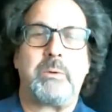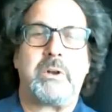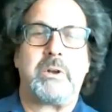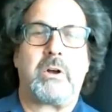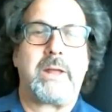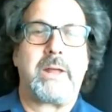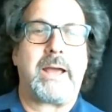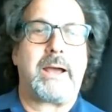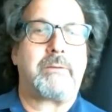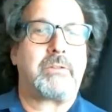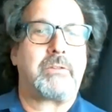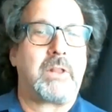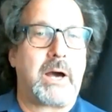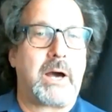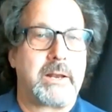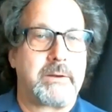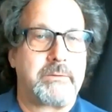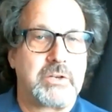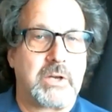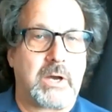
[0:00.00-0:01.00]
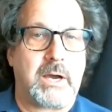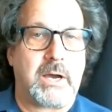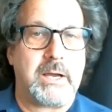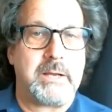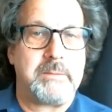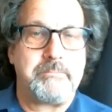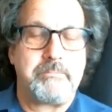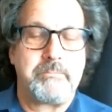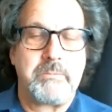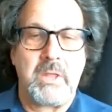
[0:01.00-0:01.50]
don't have a lot of
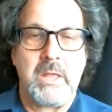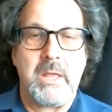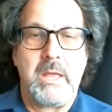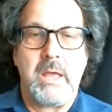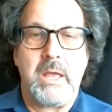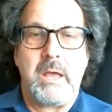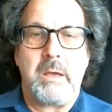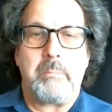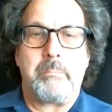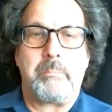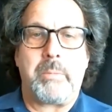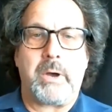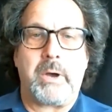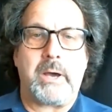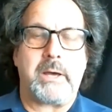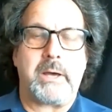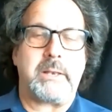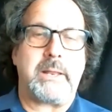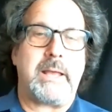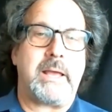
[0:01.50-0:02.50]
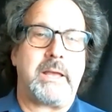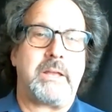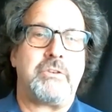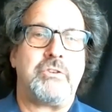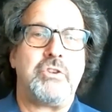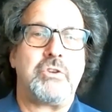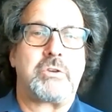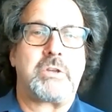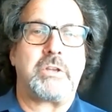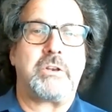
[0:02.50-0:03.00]
time but and
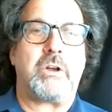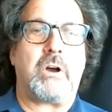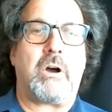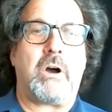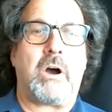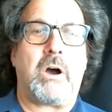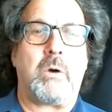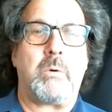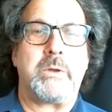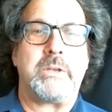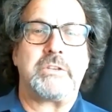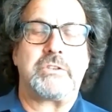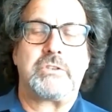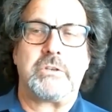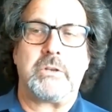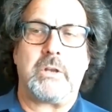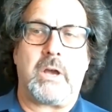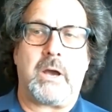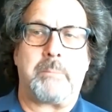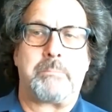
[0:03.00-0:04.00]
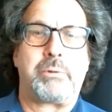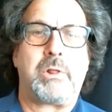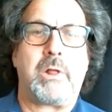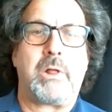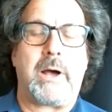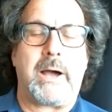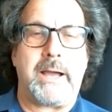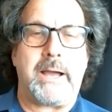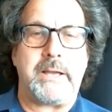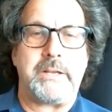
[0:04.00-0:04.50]
you can always
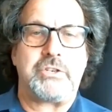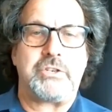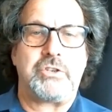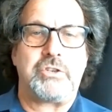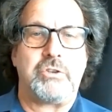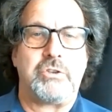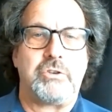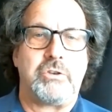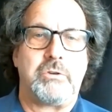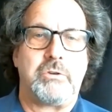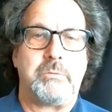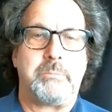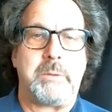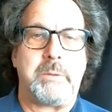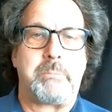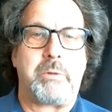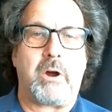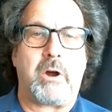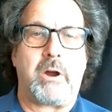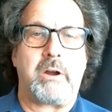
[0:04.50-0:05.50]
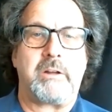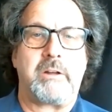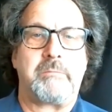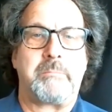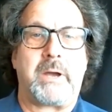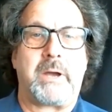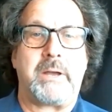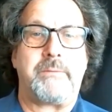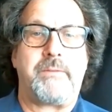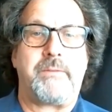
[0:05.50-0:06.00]
apply to be part of
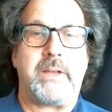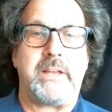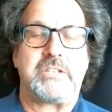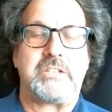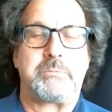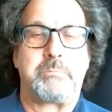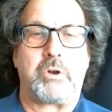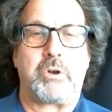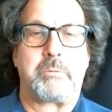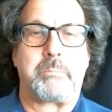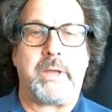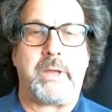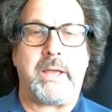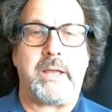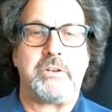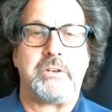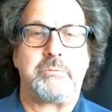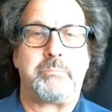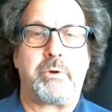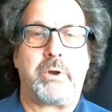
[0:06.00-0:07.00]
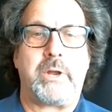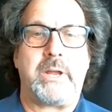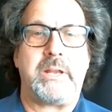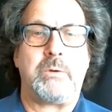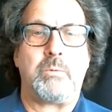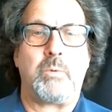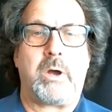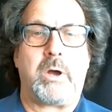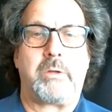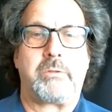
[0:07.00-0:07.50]
my Facebook page, Brain
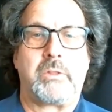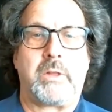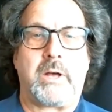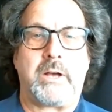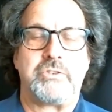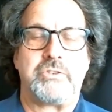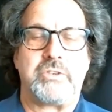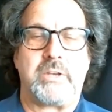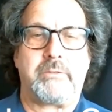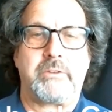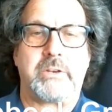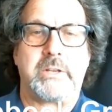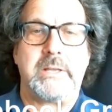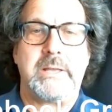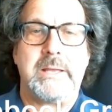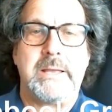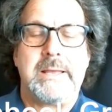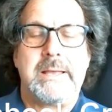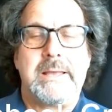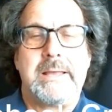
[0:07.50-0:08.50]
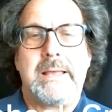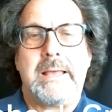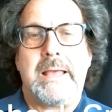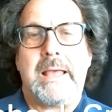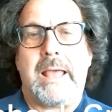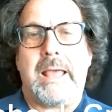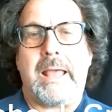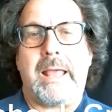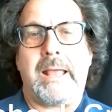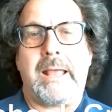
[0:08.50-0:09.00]
Wealth Longevity,
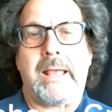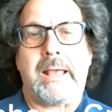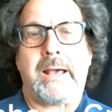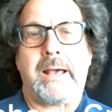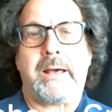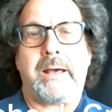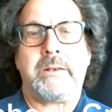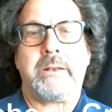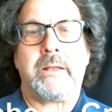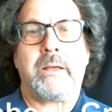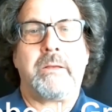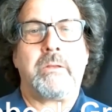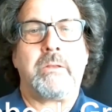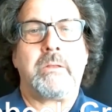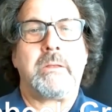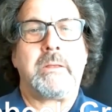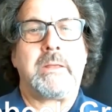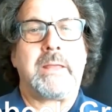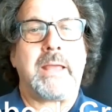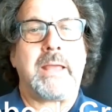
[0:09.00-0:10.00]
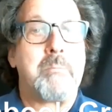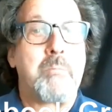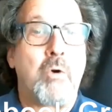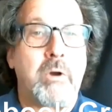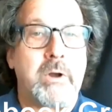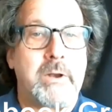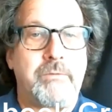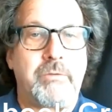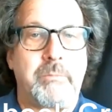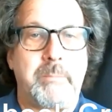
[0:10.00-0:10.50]
and get
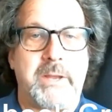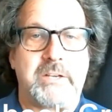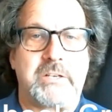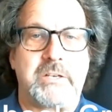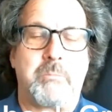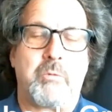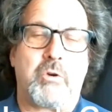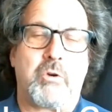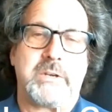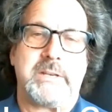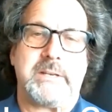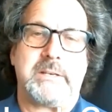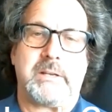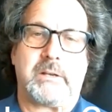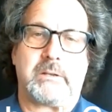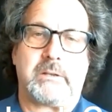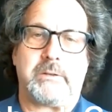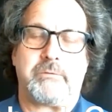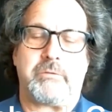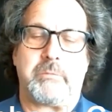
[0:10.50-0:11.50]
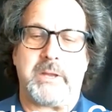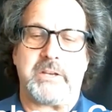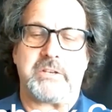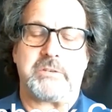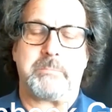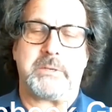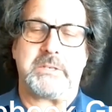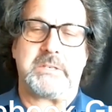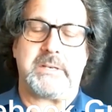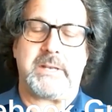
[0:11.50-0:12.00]
more information, more detailed information.
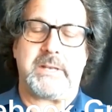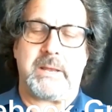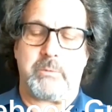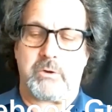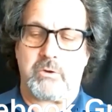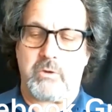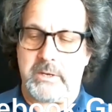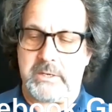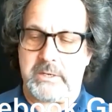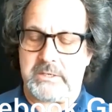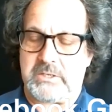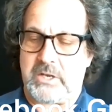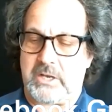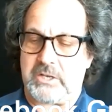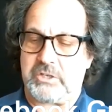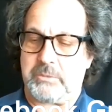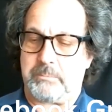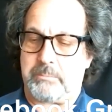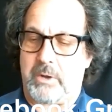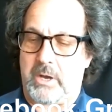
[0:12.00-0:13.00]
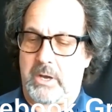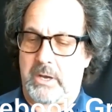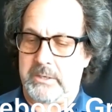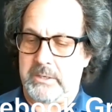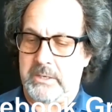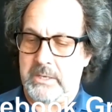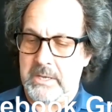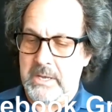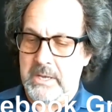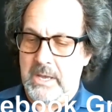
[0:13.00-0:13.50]
But today we're going to touch
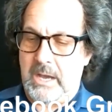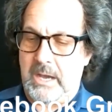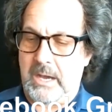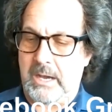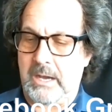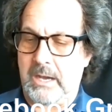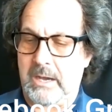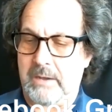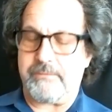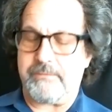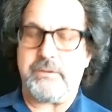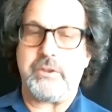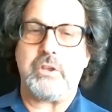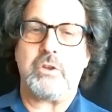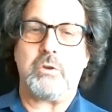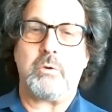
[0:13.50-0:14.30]
upon uh, a few